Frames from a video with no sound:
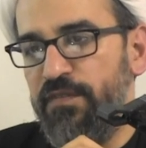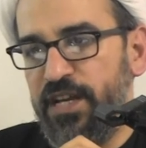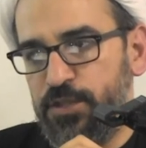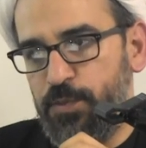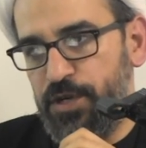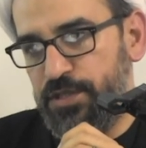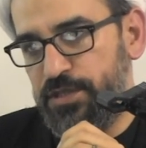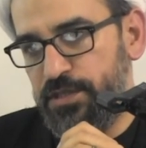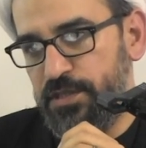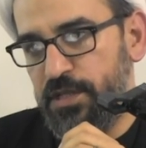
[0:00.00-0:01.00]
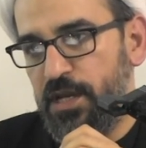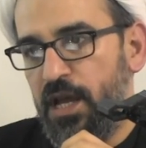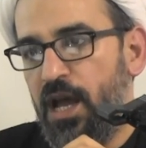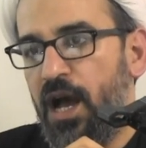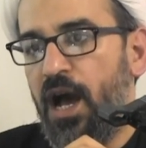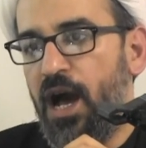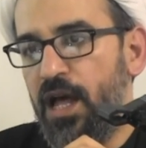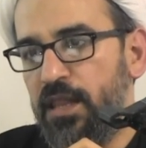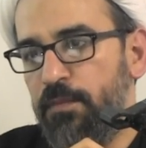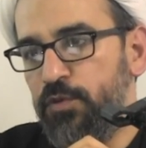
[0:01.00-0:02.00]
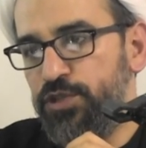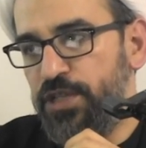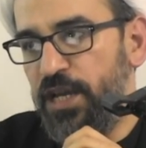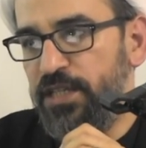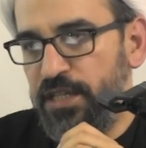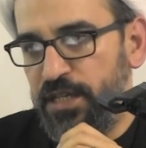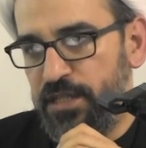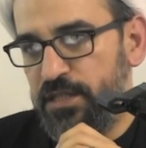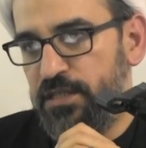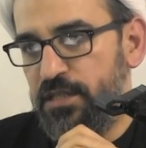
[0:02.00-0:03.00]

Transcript: of experts are the mujtahideen,